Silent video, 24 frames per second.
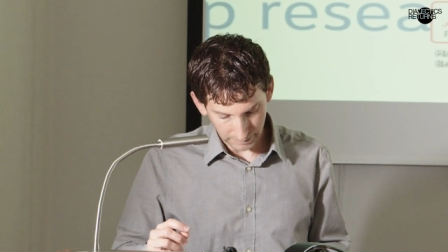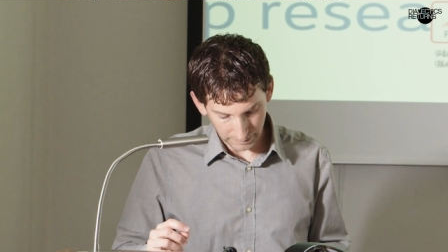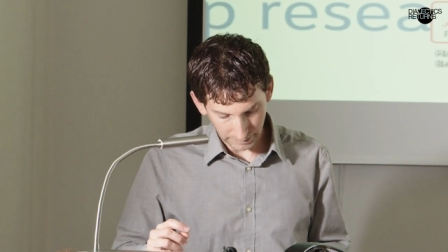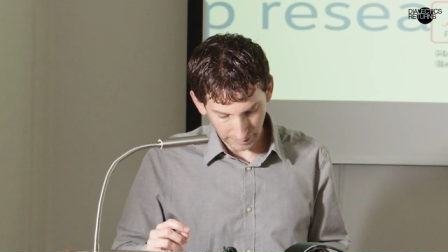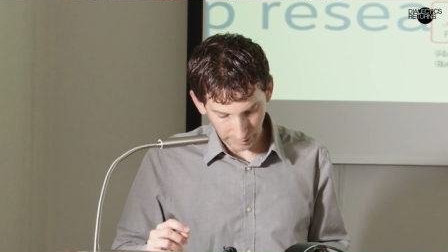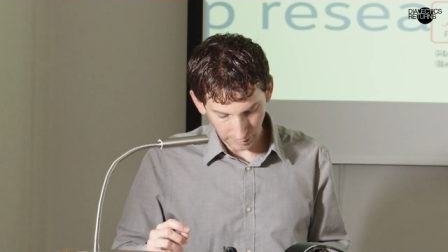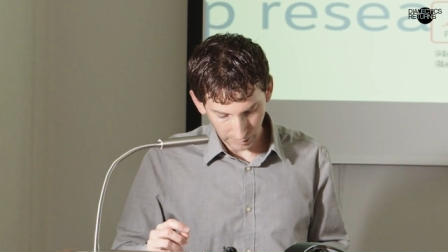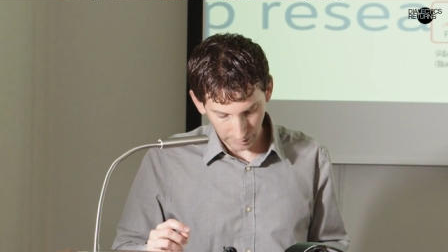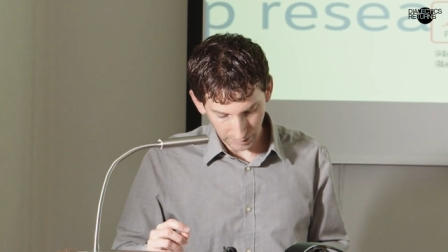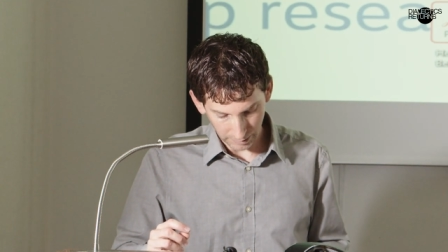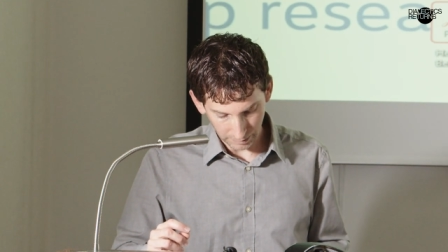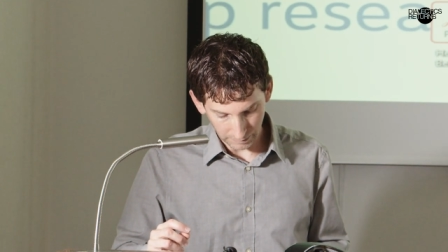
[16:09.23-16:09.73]

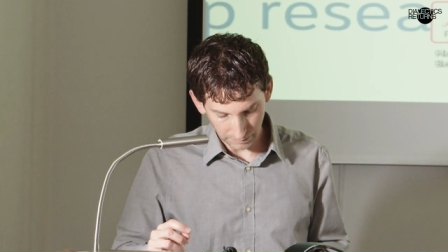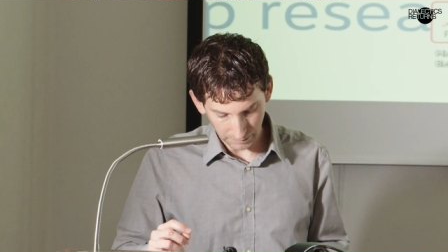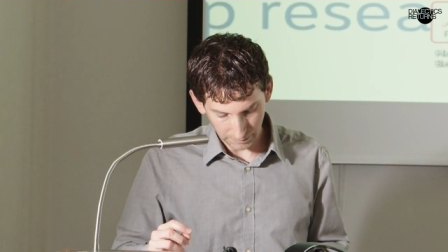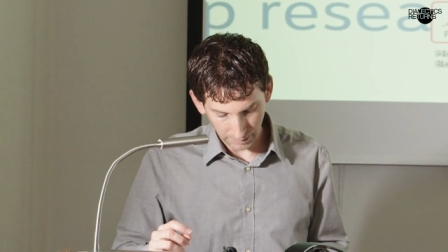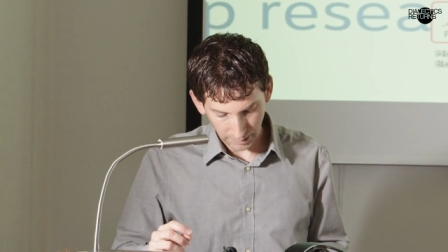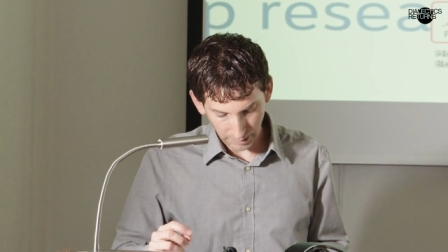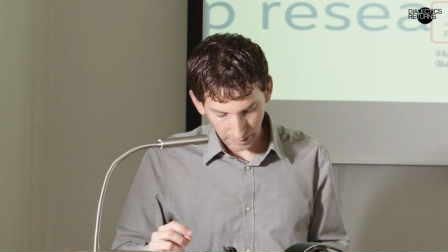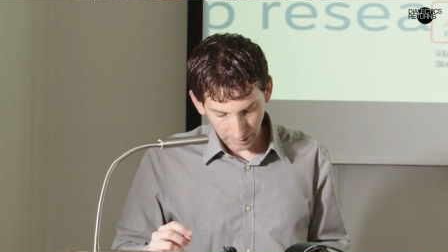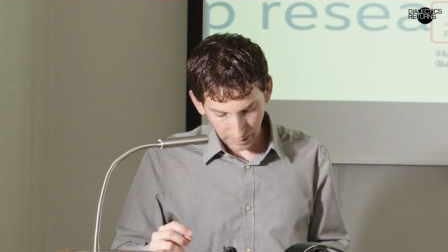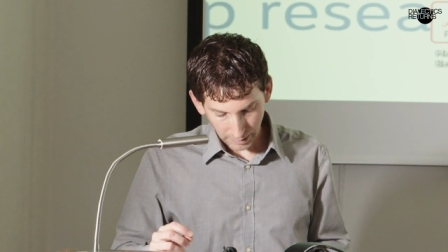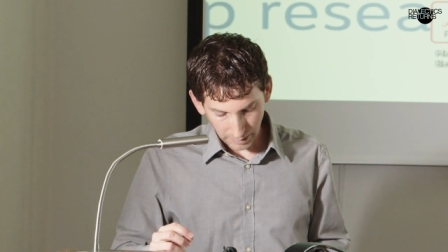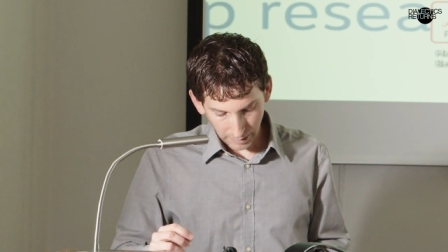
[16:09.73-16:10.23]
narrative.
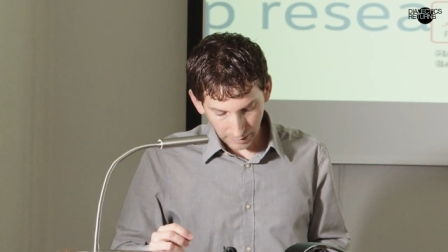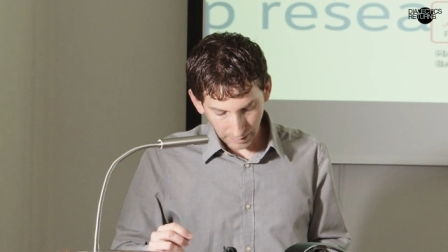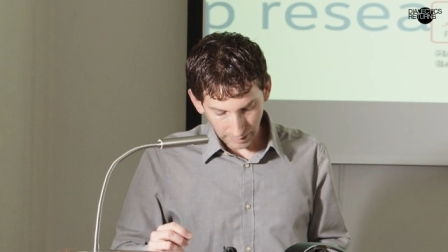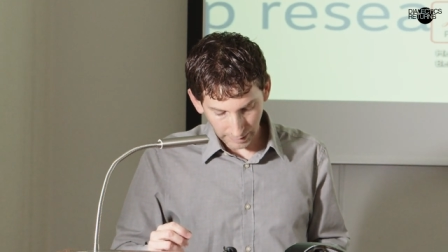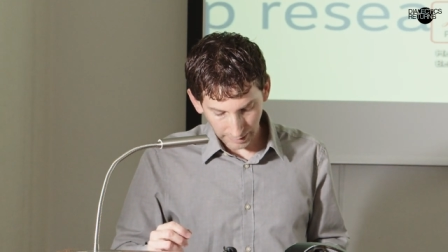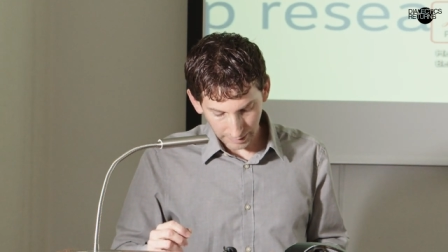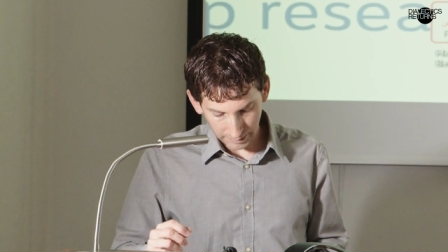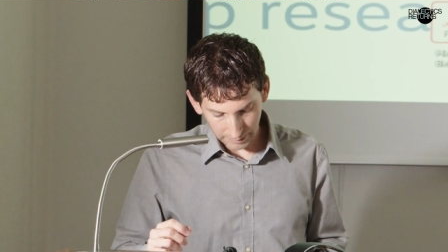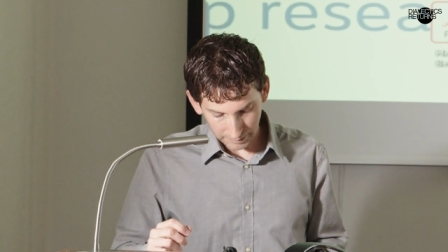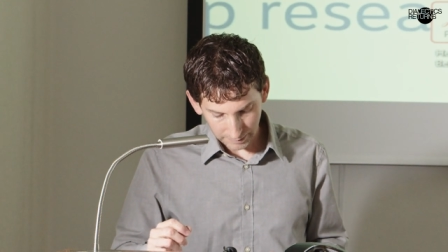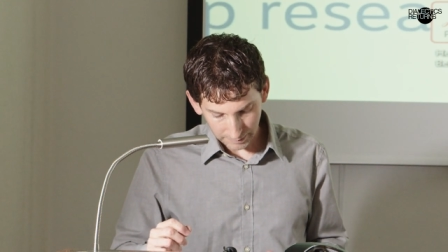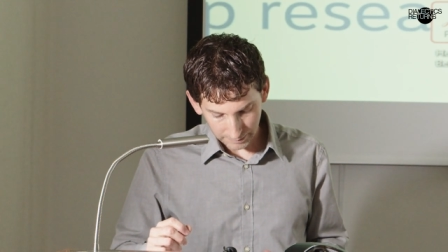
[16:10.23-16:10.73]

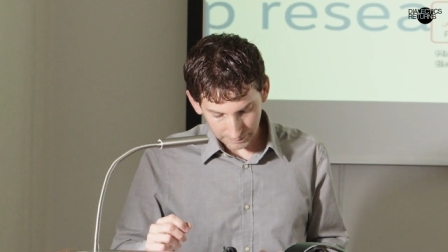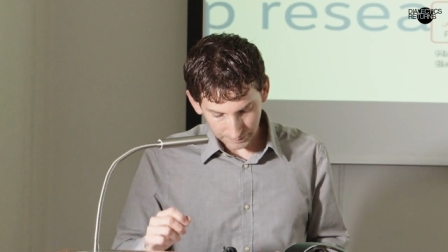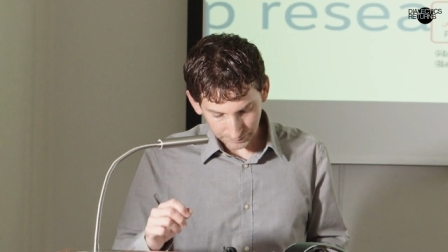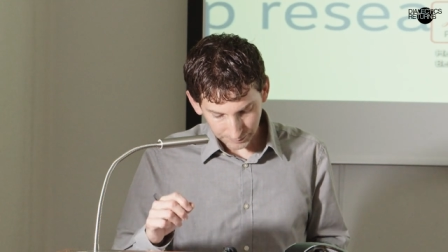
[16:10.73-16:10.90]
And